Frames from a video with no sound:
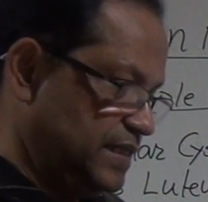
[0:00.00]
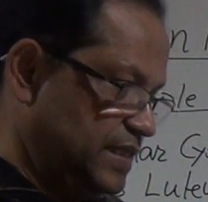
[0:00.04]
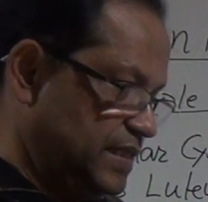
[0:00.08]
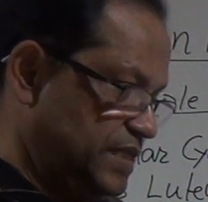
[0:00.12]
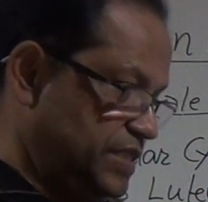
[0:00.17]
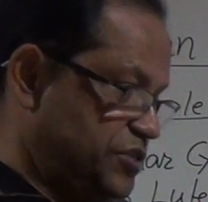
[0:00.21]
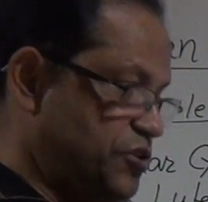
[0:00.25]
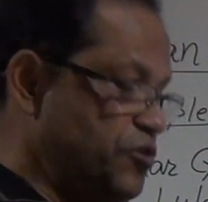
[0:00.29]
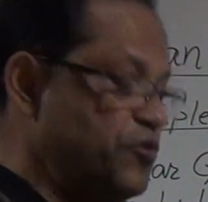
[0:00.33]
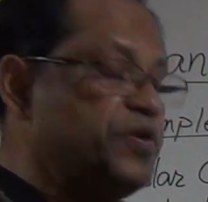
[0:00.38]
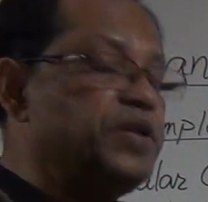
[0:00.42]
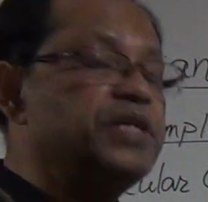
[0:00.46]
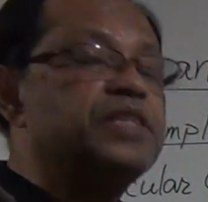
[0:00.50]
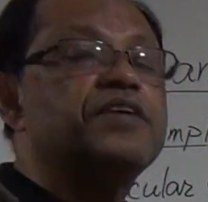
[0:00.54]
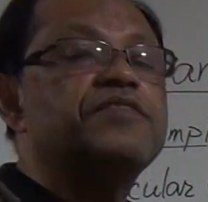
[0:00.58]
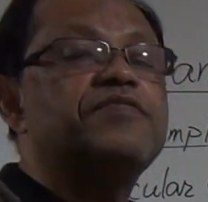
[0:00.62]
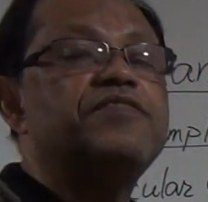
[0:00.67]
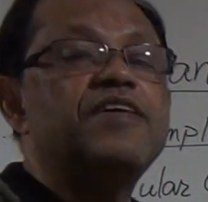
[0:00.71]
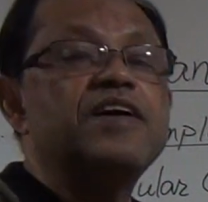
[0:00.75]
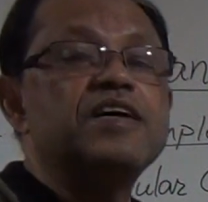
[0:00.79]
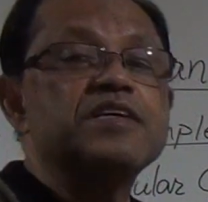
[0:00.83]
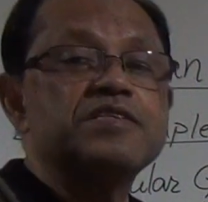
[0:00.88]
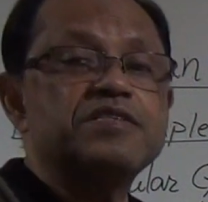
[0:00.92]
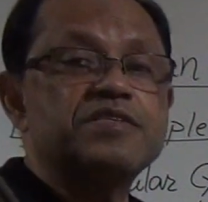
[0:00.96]
during the
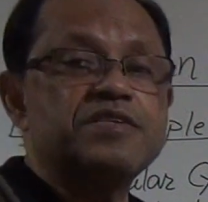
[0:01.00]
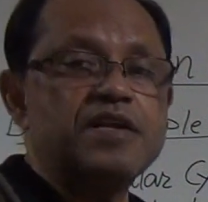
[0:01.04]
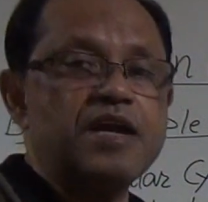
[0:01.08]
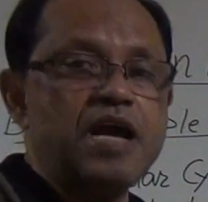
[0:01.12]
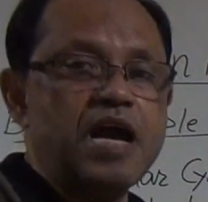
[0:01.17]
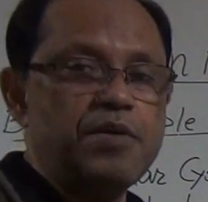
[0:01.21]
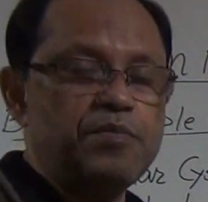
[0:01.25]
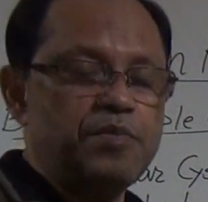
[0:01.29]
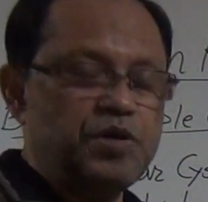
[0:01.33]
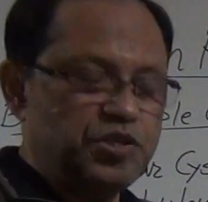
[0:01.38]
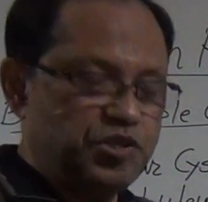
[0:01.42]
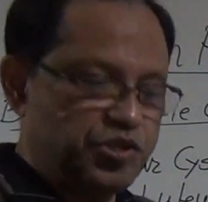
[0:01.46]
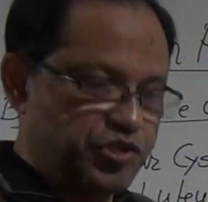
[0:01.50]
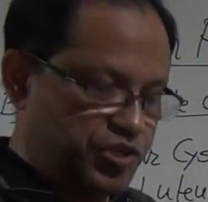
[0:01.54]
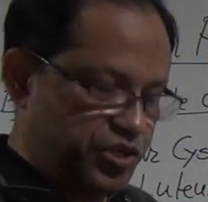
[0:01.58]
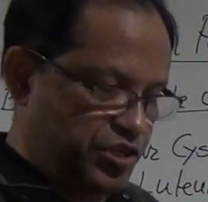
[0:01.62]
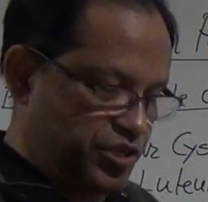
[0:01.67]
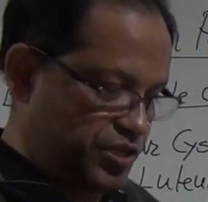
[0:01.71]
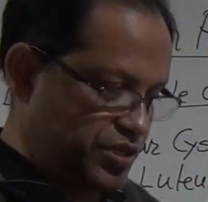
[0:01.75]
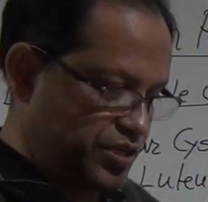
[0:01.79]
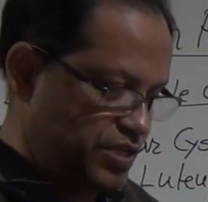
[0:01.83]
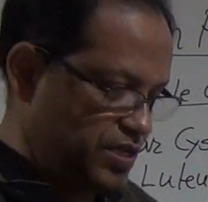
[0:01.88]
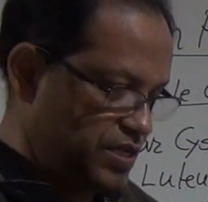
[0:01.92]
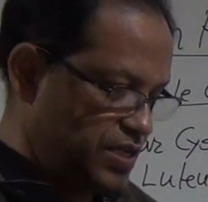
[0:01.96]
first trimester.
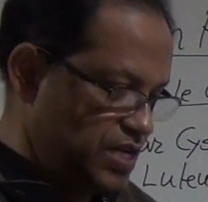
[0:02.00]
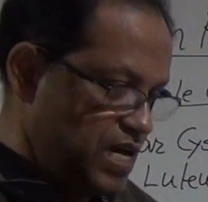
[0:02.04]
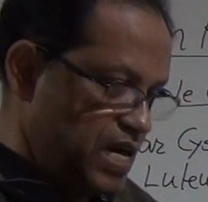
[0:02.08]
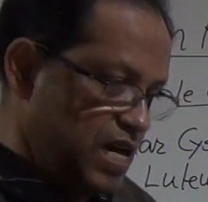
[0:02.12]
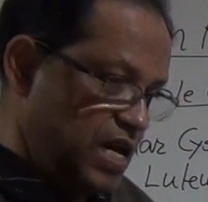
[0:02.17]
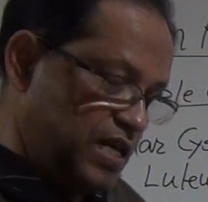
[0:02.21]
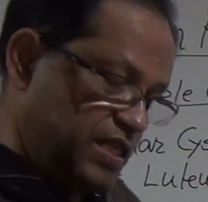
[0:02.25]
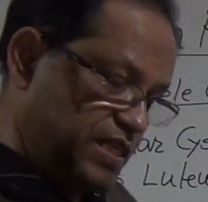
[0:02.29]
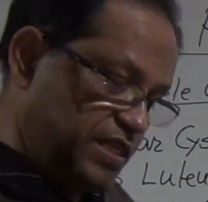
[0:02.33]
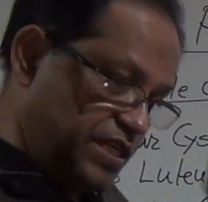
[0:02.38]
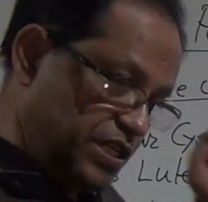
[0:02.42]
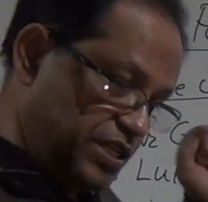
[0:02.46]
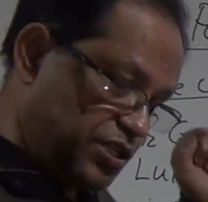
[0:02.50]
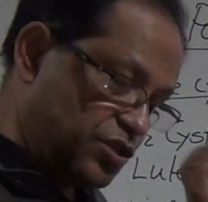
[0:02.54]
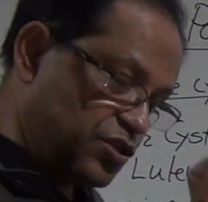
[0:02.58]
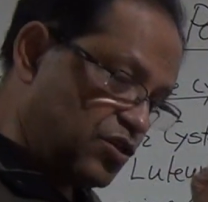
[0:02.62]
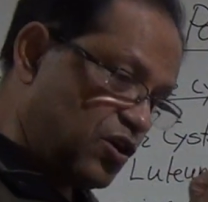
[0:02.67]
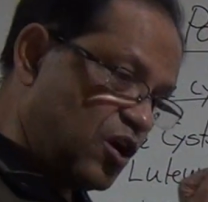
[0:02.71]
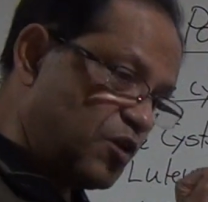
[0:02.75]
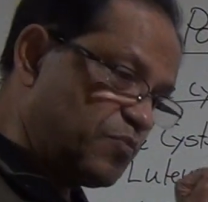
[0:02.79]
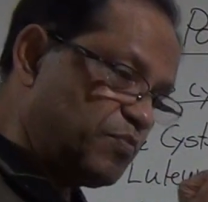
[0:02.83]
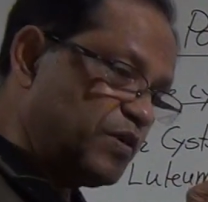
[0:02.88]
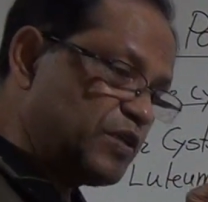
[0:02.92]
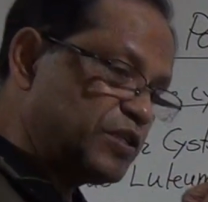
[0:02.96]
This
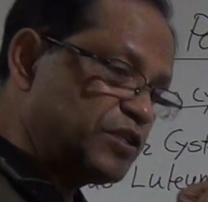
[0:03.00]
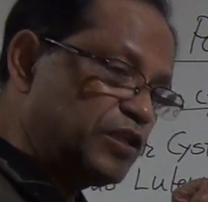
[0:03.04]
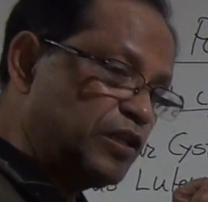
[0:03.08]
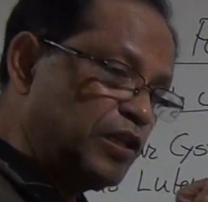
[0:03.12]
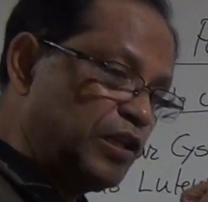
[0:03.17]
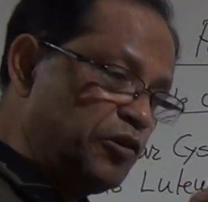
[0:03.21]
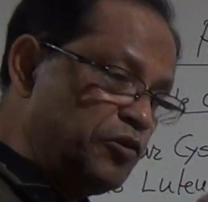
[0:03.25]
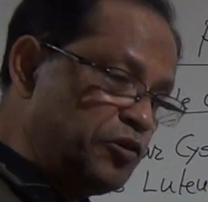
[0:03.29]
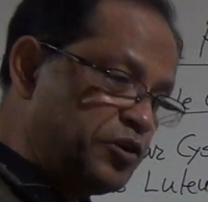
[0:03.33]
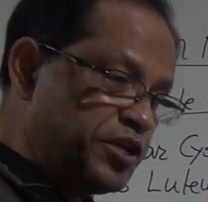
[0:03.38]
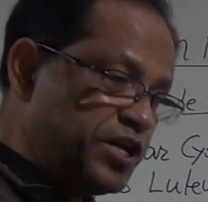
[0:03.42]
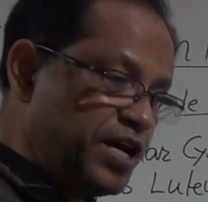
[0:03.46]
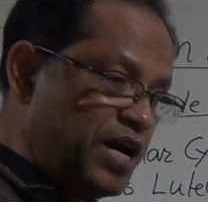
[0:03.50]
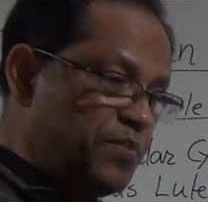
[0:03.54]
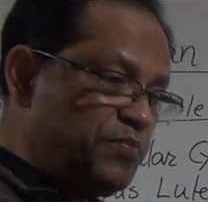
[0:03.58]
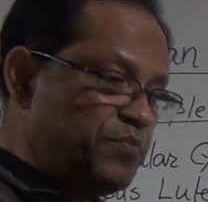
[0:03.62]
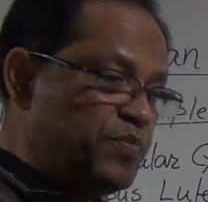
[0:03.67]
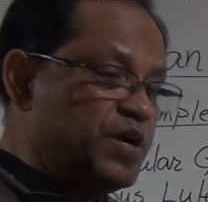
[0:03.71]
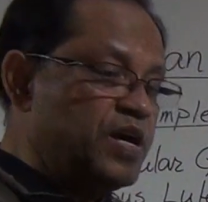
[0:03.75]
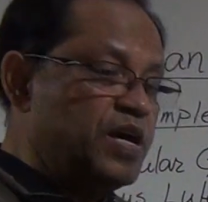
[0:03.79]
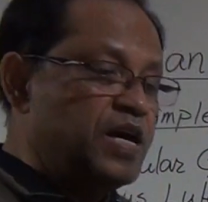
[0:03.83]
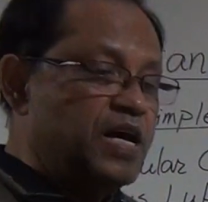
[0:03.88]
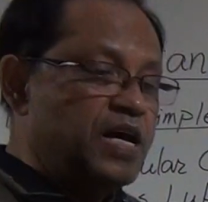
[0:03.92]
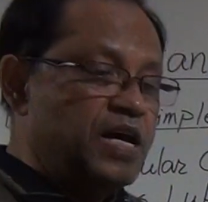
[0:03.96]
corpus luteum